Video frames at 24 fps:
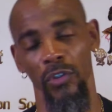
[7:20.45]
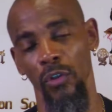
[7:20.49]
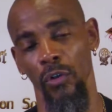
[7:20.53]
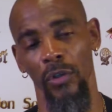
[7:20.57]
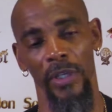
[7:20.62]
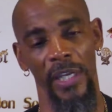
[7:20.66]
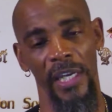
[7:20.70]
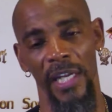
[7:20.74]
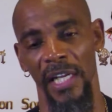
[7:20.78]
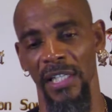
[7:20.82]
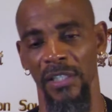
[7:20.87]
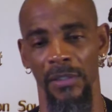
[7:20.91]

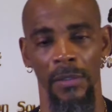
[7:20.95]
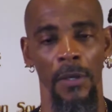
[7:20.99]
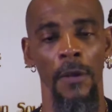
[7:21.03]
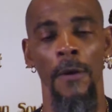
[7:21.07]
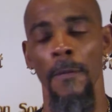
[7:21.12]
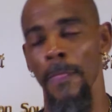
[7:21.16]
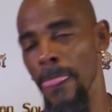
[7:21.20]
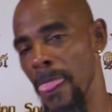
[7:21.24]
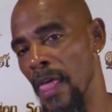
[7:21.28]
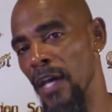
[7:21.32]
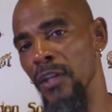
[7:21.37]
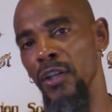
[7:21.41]
Okay, that's
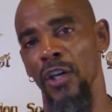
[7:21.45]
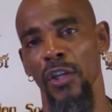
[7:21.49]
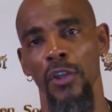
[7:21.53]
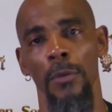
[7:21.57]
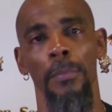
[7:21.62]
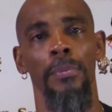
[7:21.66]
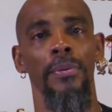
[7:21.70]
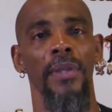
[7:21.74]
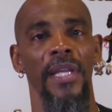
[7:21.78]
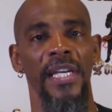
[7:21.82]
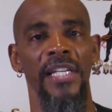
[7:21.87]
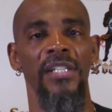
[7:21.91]
another
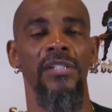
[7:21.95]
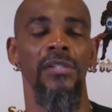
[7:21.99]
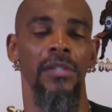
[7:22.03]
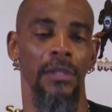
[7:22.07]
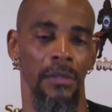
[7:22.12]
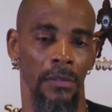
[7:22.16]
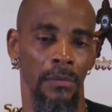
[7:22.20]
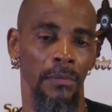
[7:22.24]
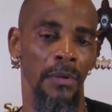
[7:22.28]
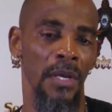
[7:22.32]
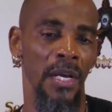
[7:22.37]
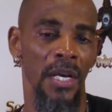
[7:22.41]
place
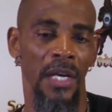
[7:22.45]
to